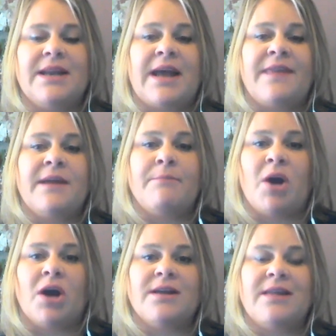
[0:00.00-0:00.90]
And I think
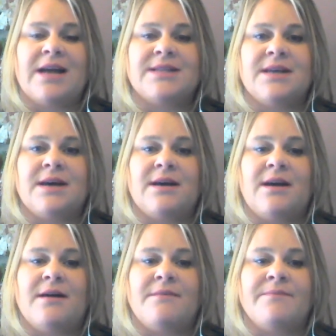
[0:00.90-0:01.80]
part of that,
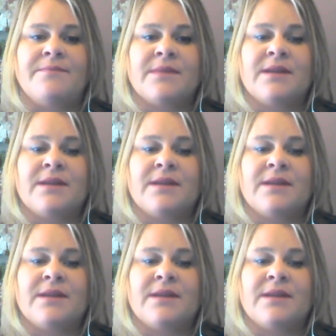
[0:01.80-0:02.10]
I